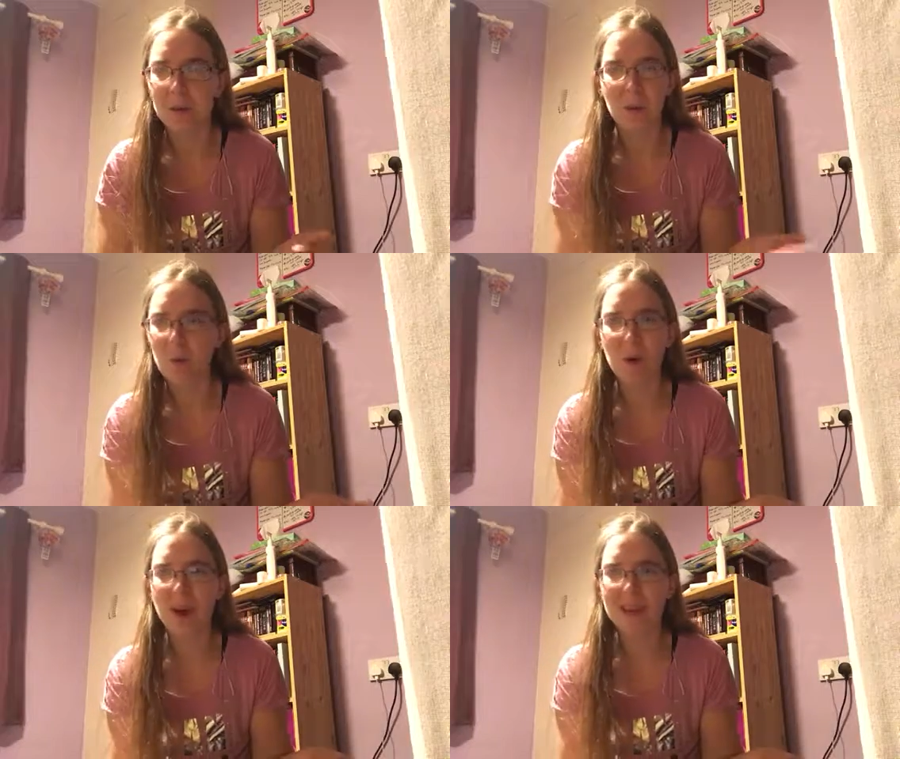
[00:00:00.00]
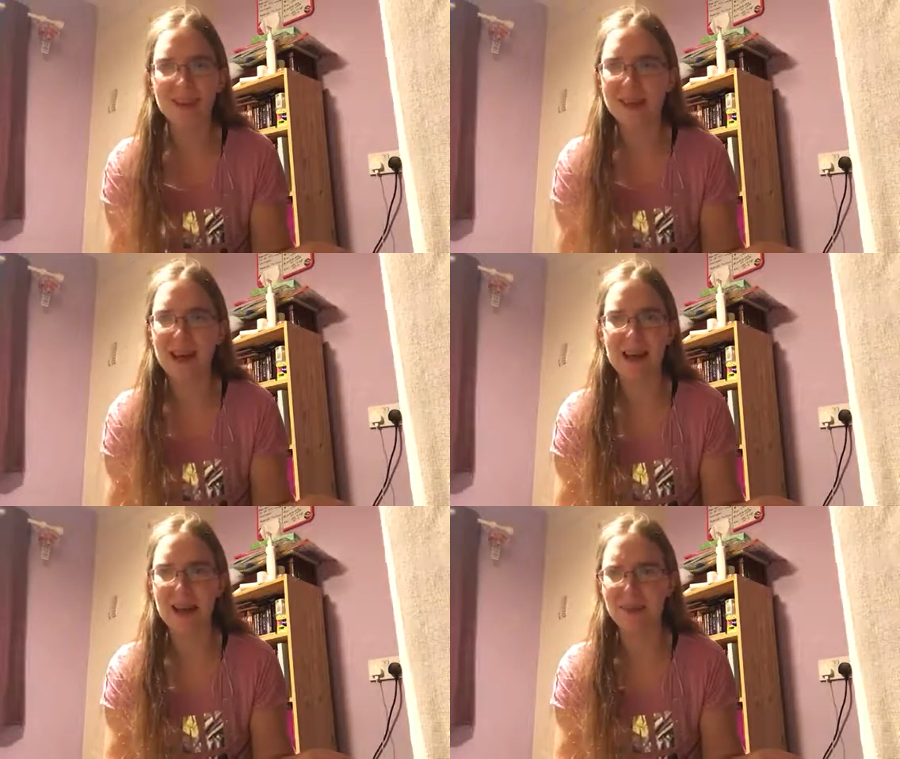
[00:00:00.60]
Why is
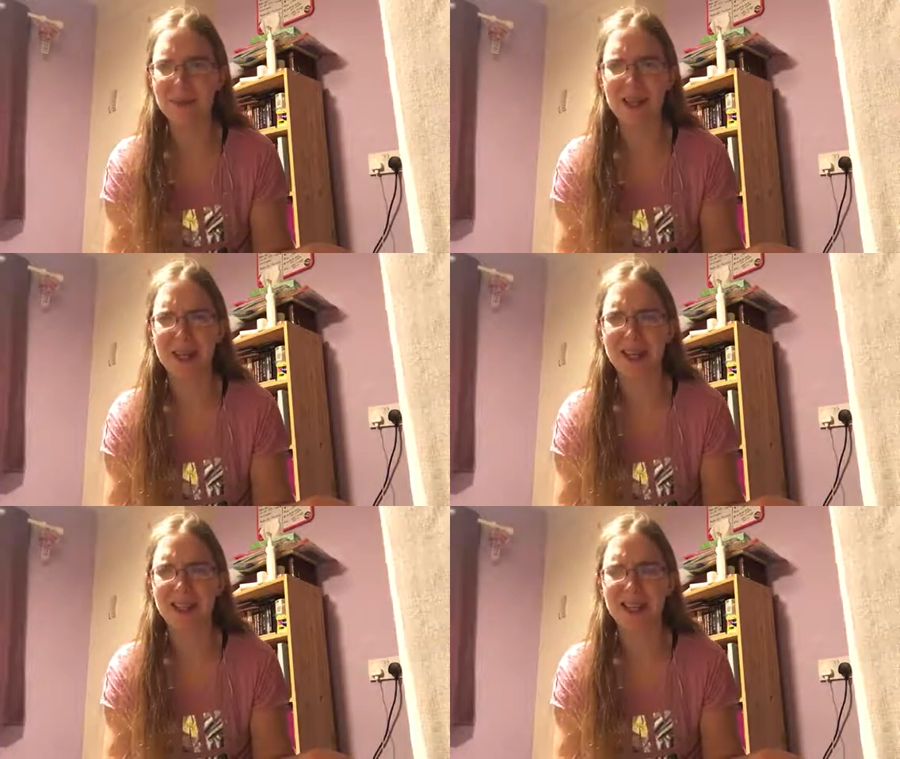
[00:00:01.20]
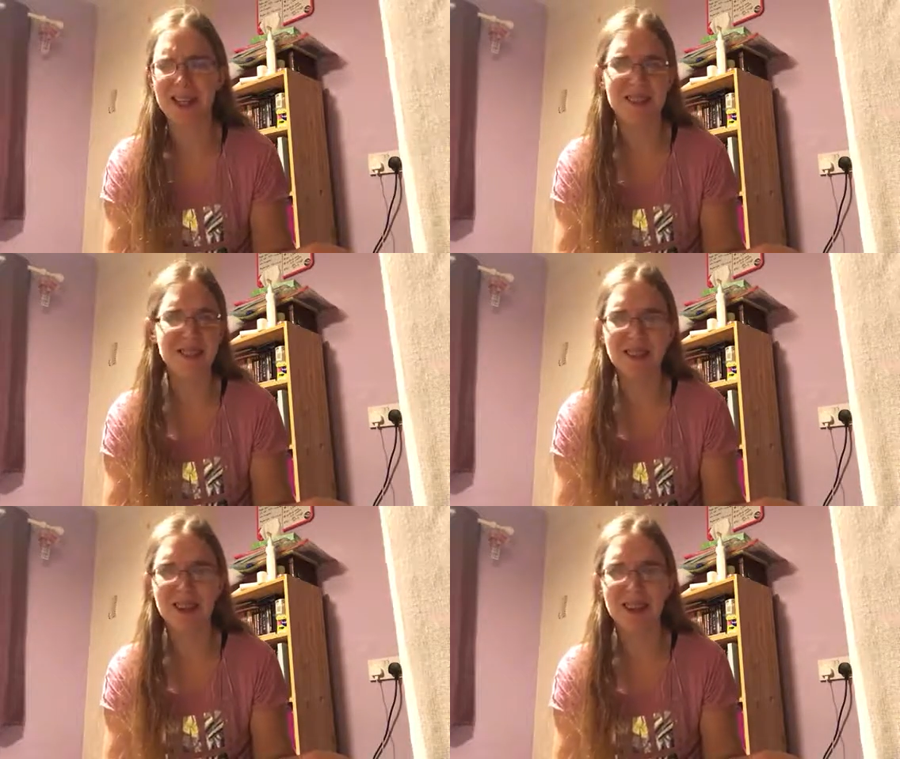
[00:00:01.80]
that happening in
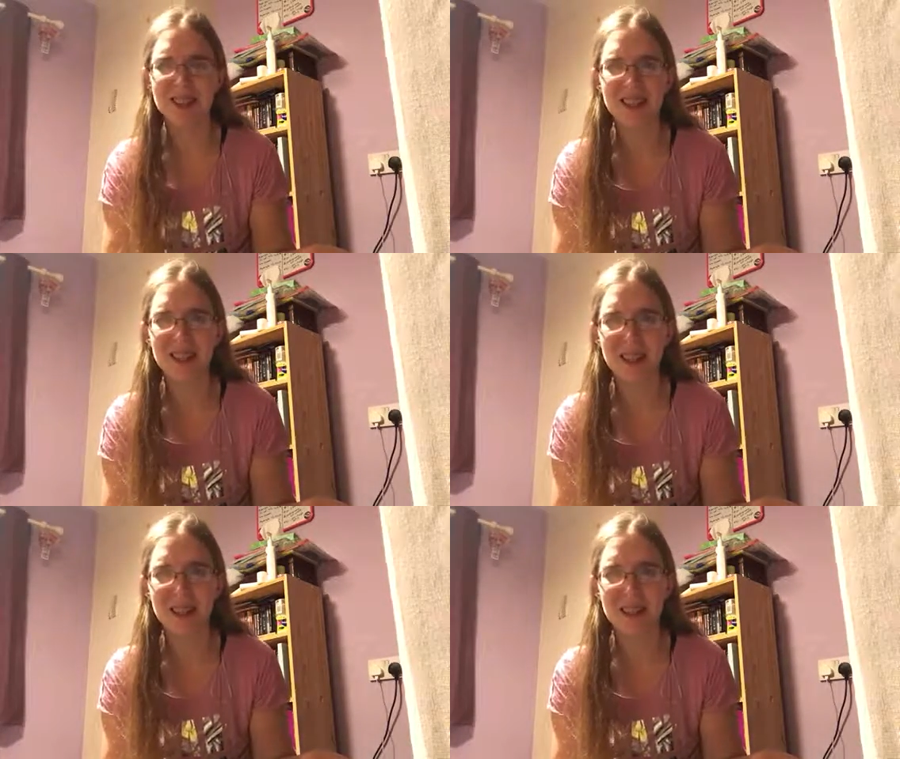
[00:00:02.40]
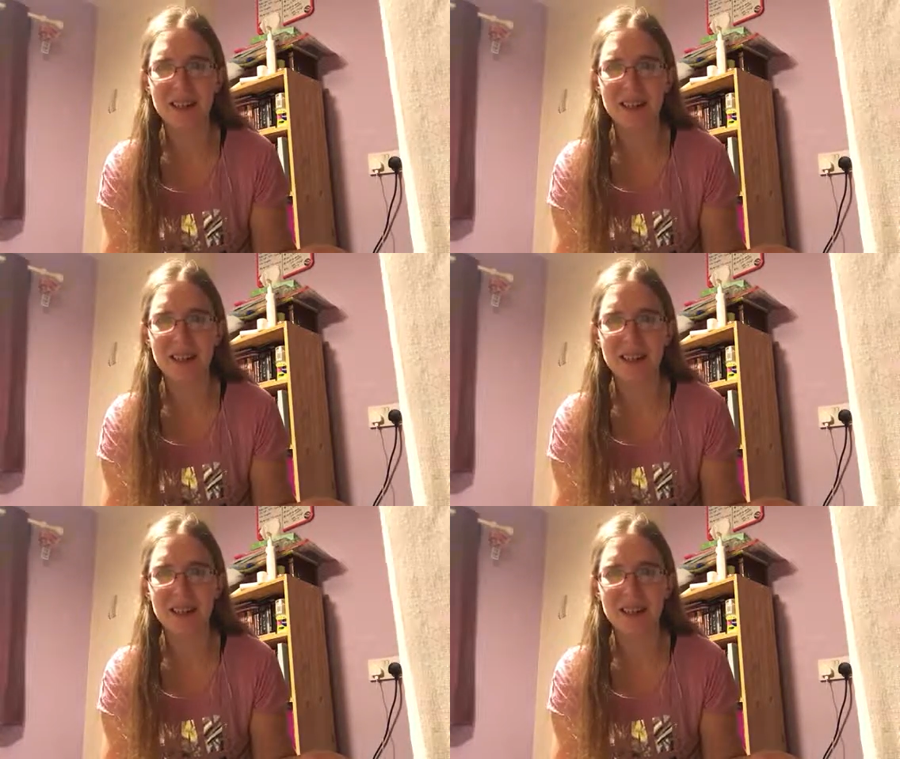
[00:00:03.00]
society?